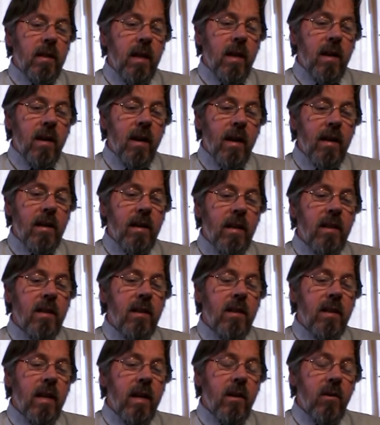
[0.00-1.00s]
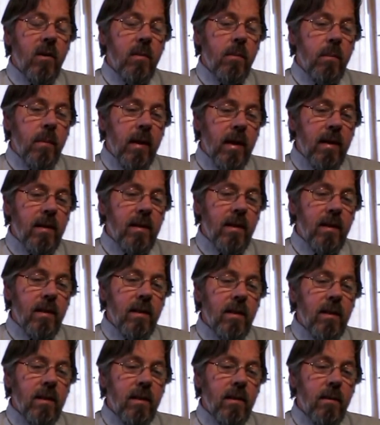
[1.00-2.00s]
the night in secret
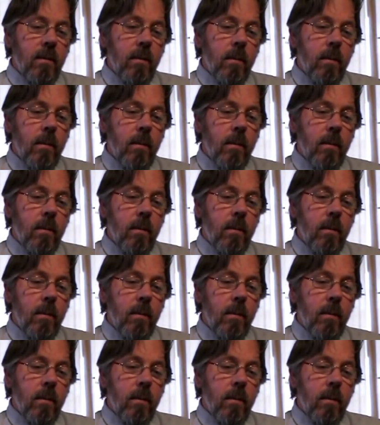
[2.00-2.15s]
places.